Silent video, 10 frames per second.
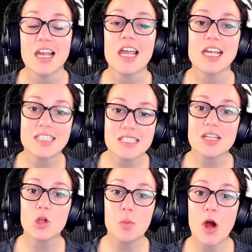It's
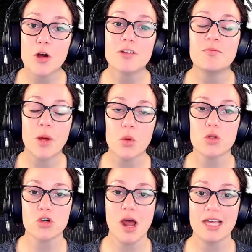still part of both
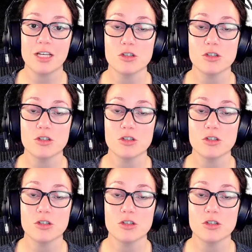triangles,